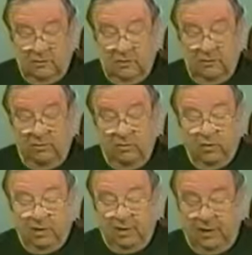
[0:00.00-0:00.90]
we've been
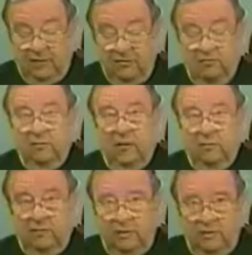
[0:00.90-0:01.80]
working on these
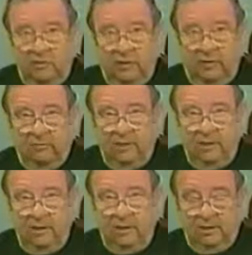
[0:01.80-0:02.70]
development, new development
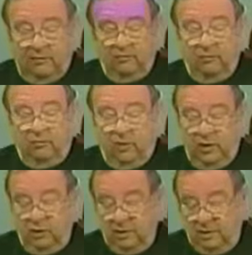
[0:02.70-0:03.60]
that's going to
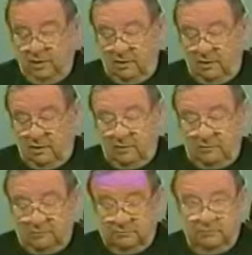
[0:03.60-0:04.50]
bring
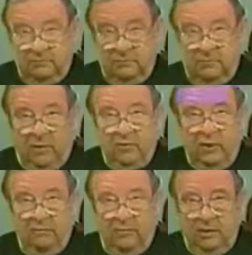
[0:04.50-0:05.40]

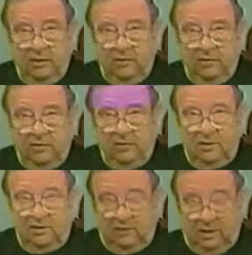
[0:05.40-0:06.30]
multi-millions into
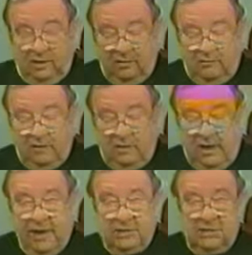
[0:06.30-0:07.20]
this town and
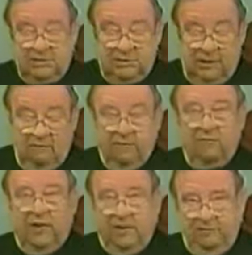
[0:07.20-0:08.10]
taxes for
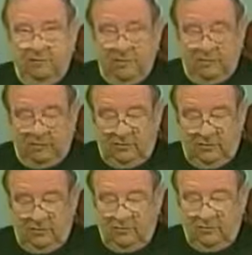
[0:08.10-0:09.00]
five years.
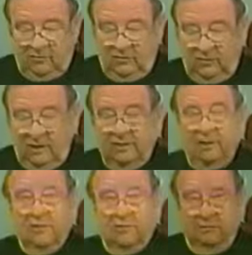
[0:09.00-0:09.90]
And we're still not
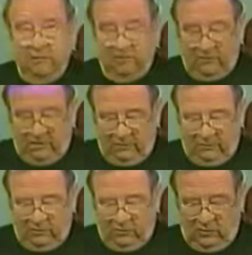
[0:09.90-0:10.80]
there, won't be for a couple
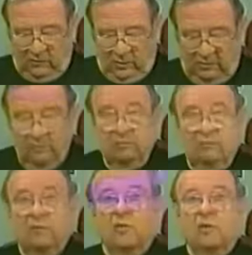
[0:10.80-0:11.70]
more probably
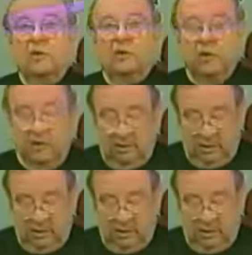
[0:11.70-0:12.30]
before we're done.